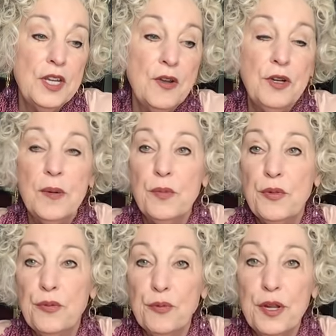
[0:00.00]
video number
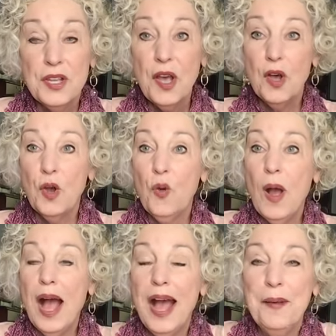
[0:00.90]
three.
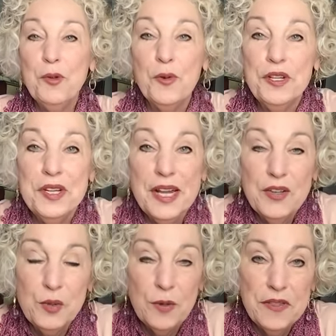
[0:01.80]
So I'm going to
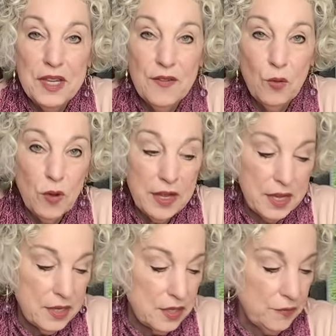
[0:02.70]
announce what the giveaway
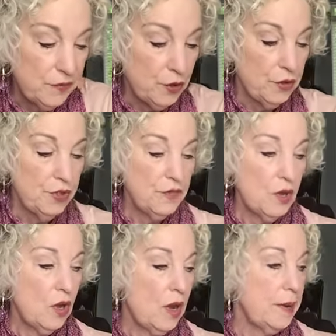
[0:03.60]
is. First of
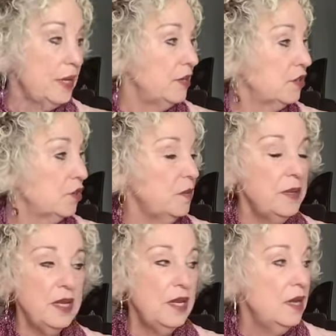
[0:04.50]
all, I mean, it's going
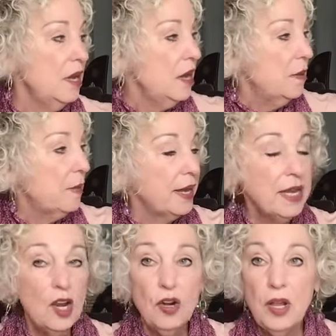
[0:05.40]
to be my
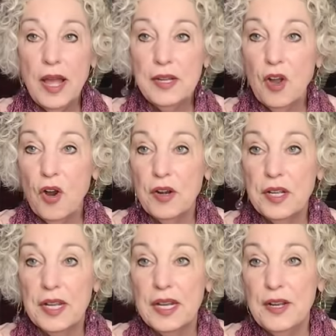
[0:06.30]
Caroline
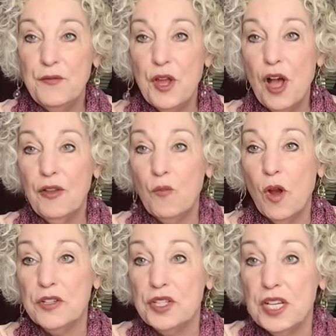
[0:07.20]
cardigan. And if y'all have
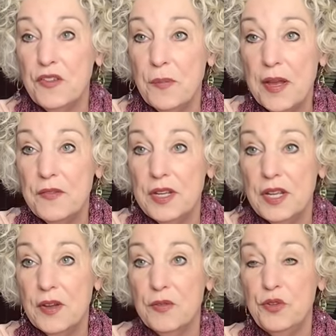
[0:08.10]
watched any of my
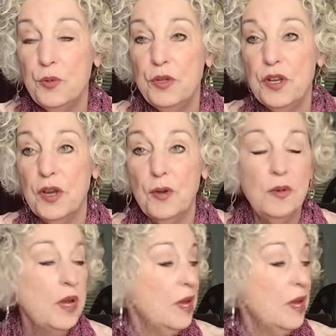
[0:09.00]
videos, you would know